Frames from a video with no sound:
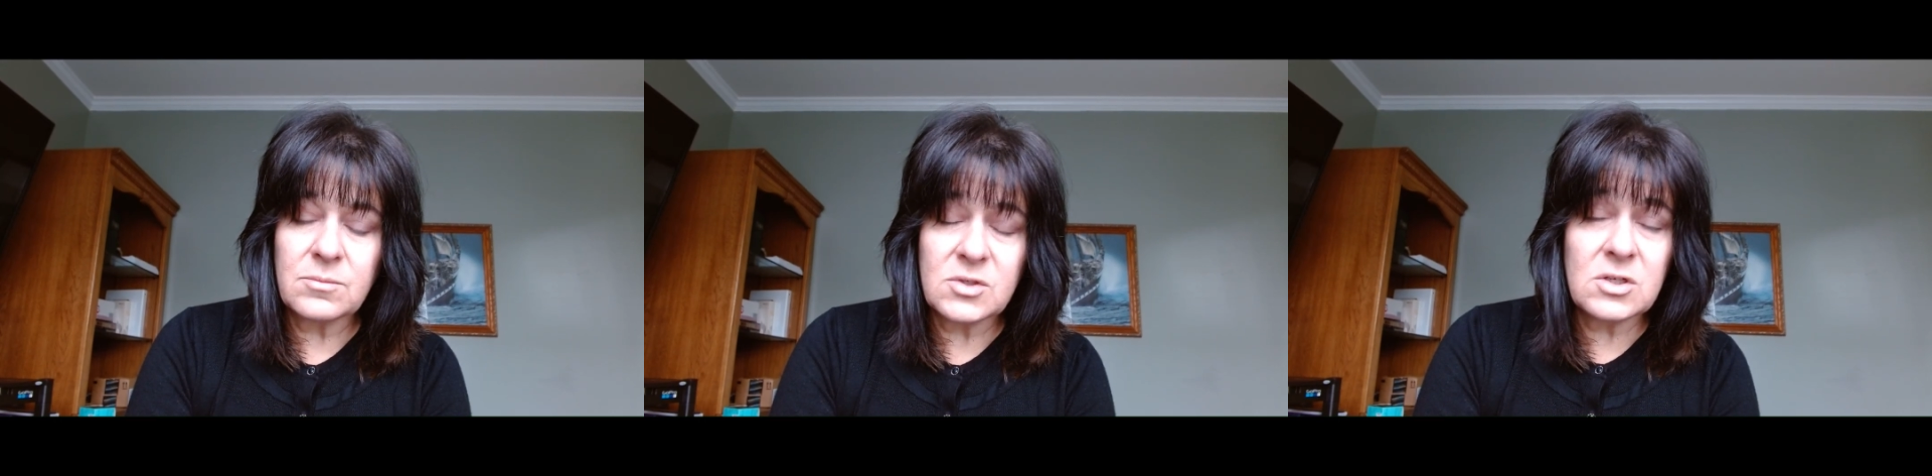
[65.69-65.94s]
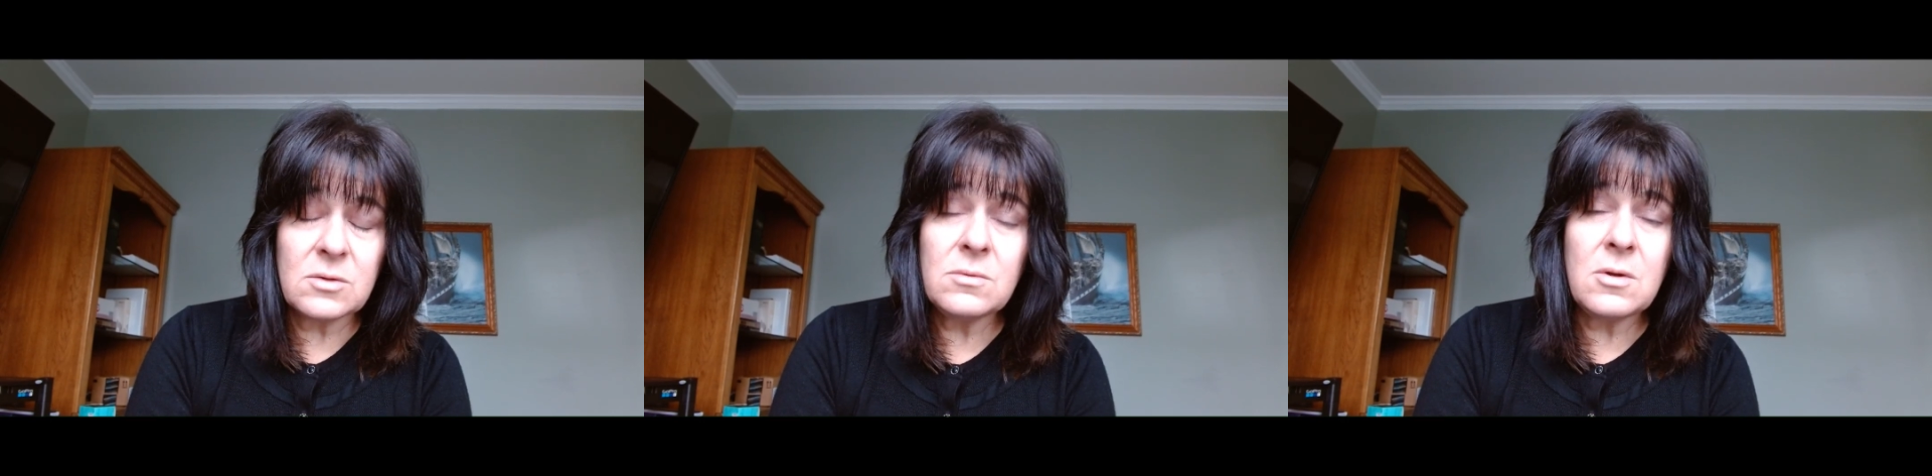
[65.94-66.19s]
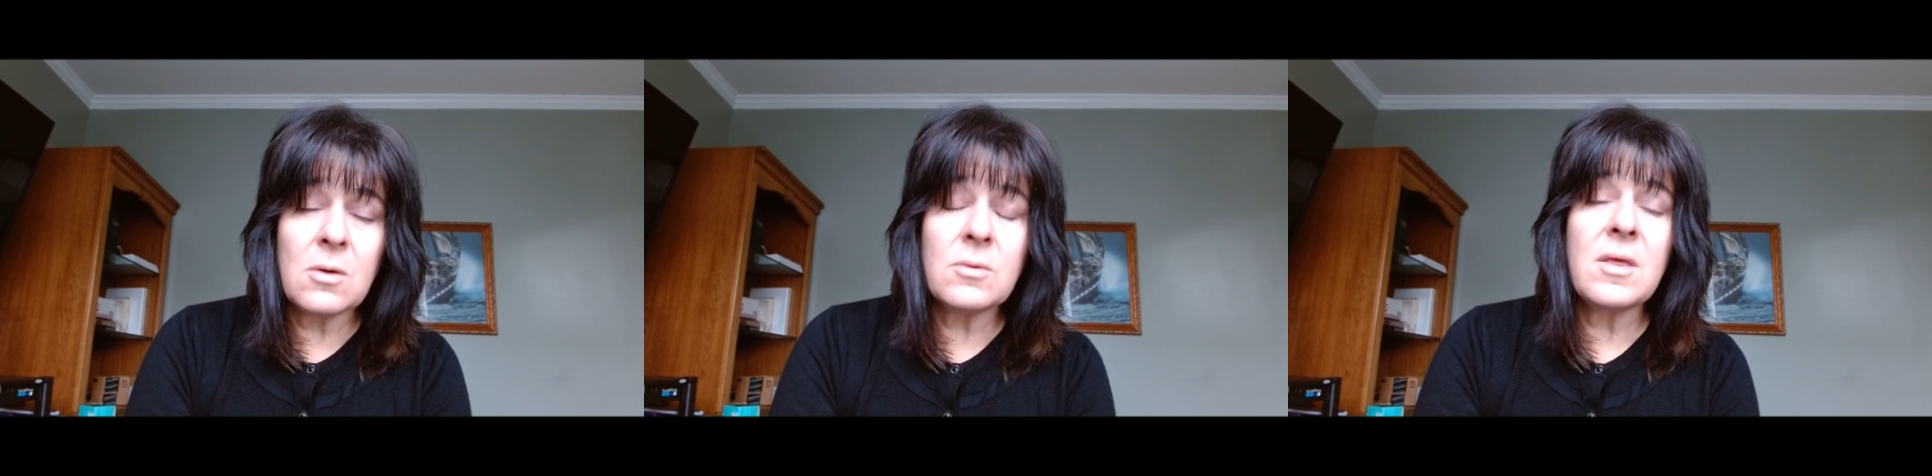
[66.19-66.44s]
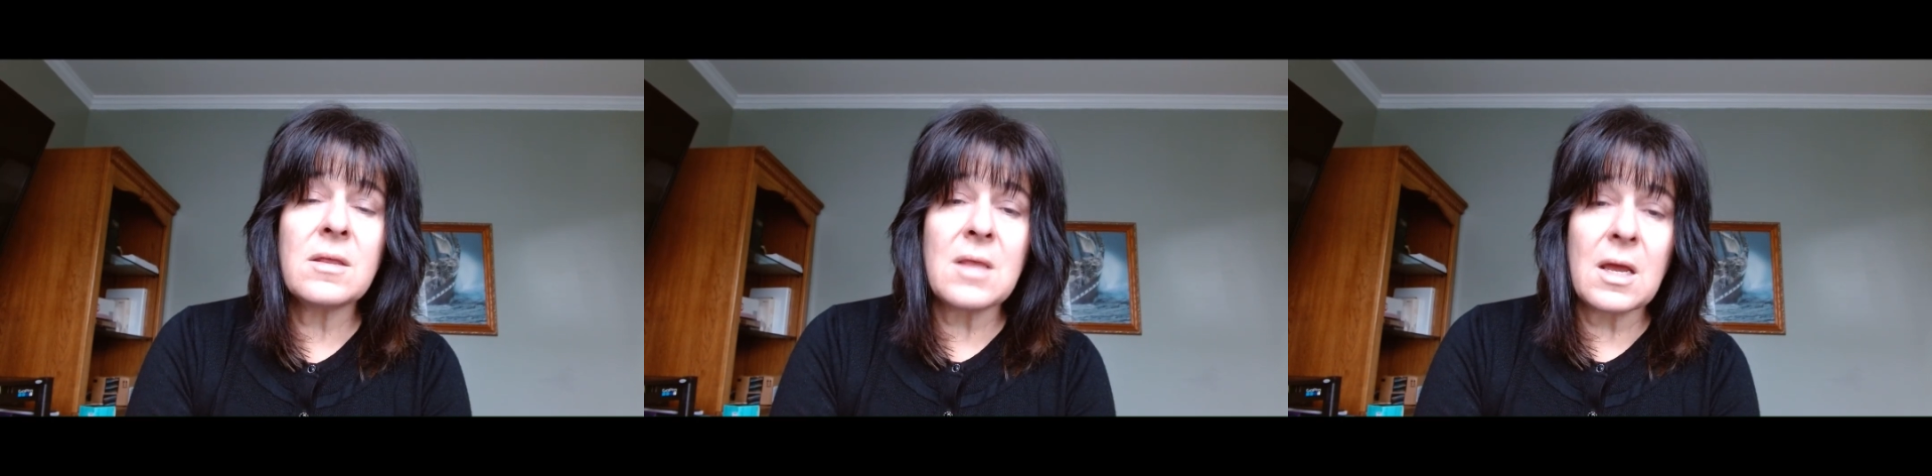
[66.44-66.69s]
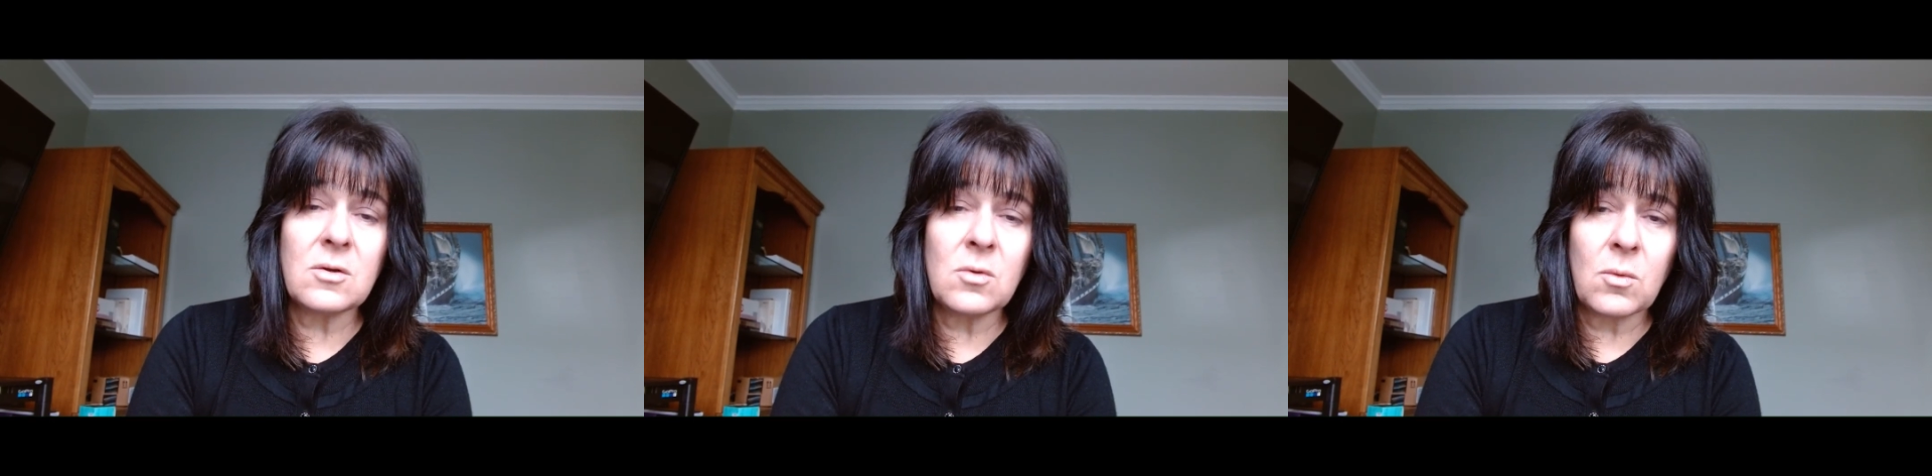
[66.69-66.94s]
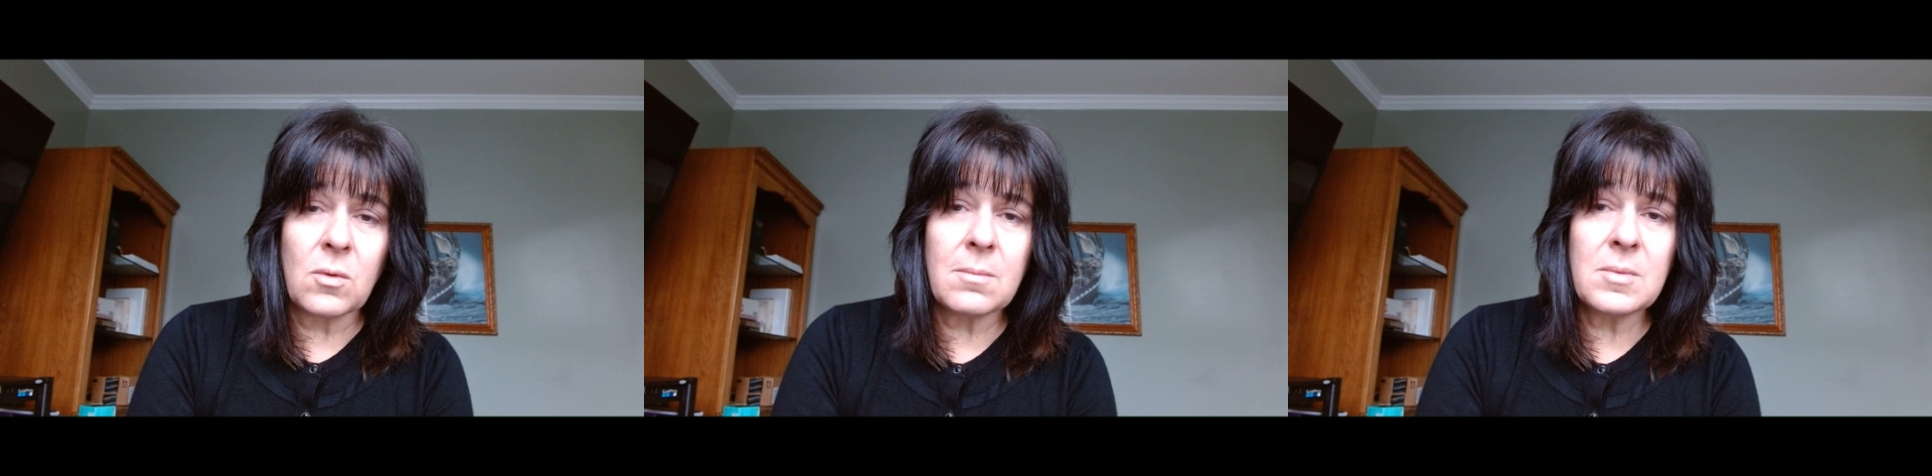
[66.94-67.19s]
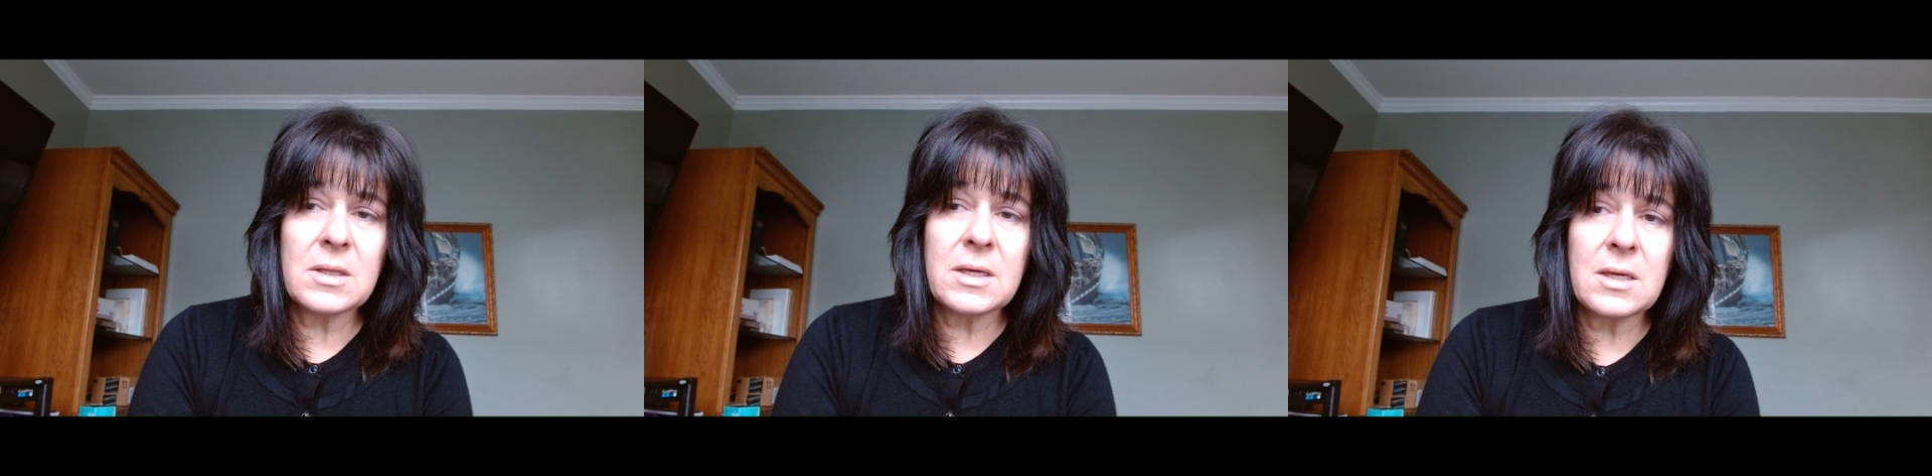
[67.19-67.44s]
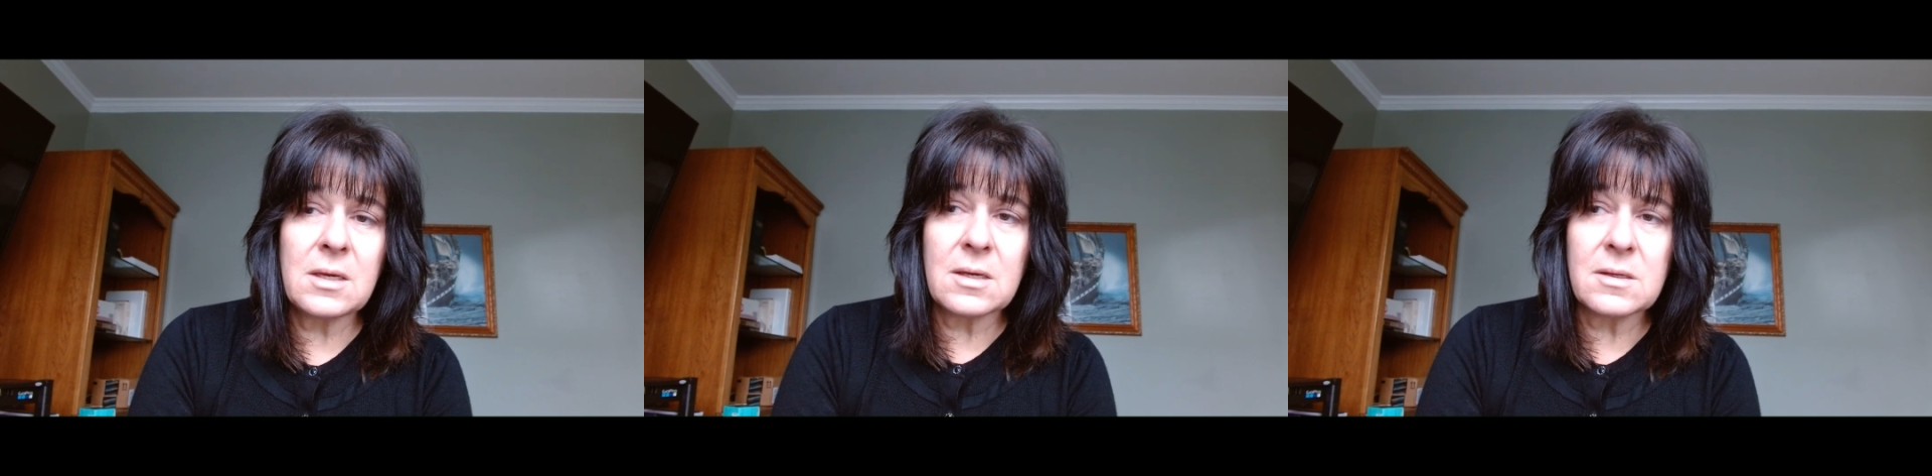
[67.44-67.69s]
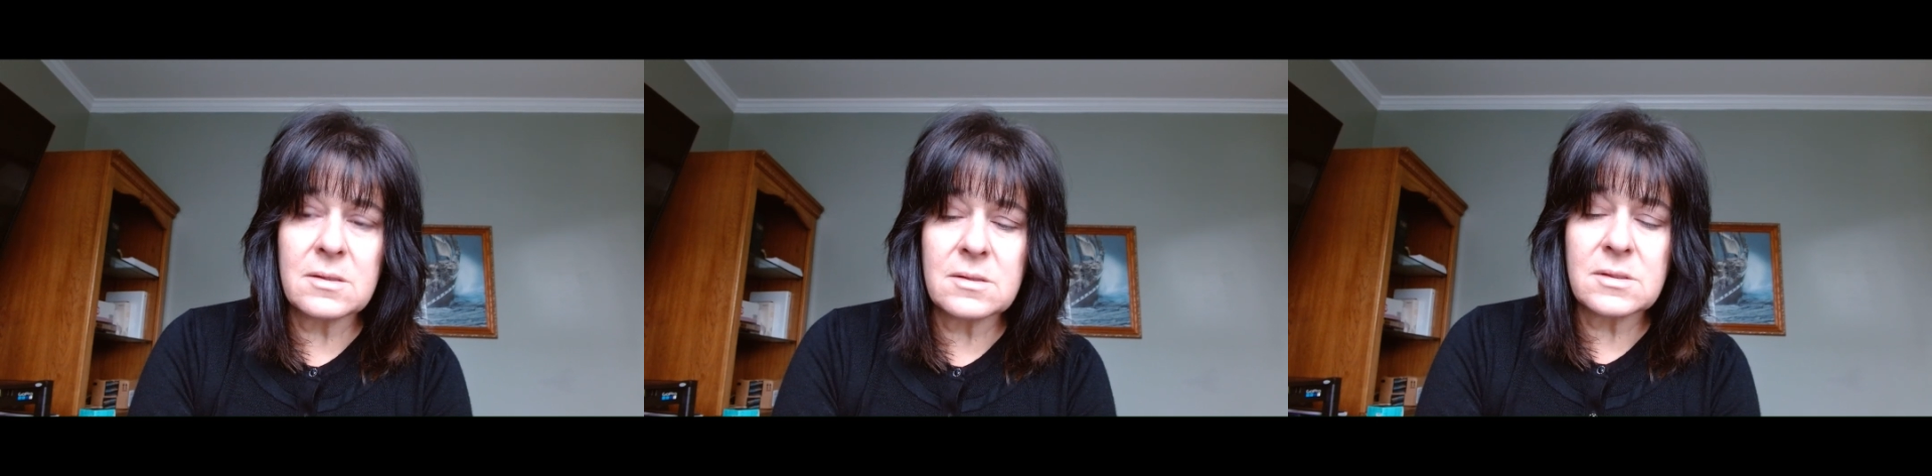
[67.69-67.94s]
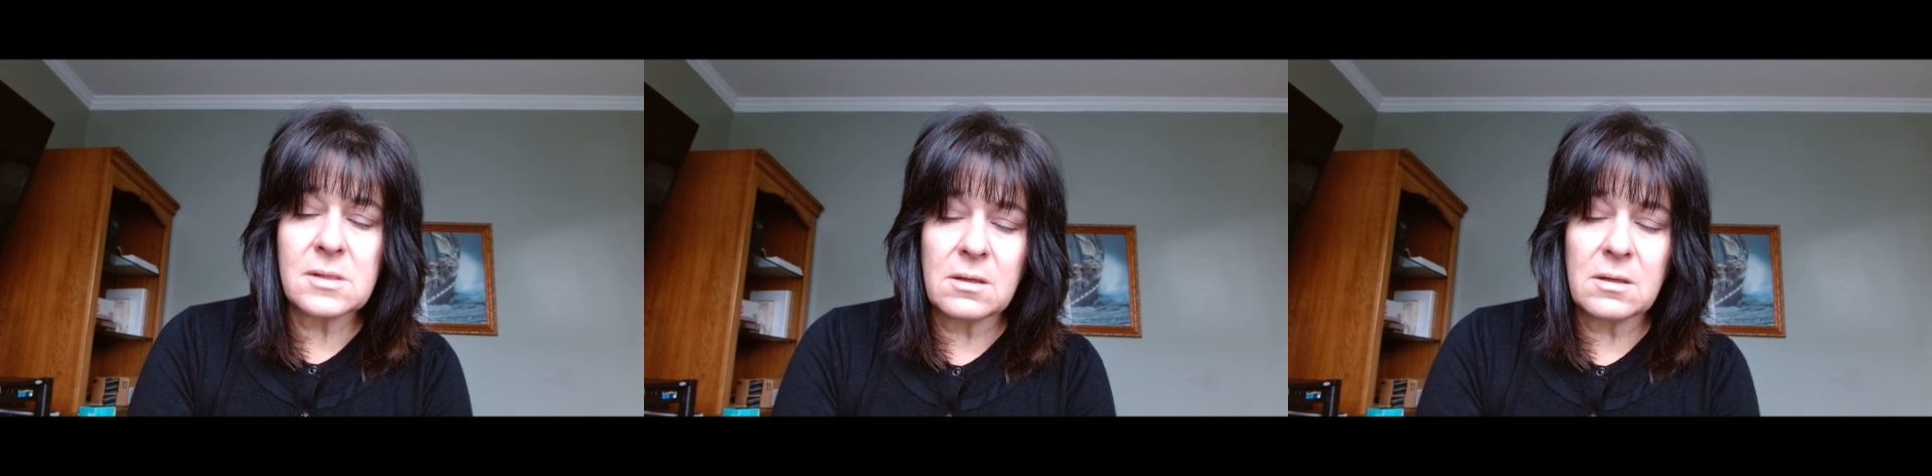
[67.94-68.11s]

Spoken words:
Do know that that normally is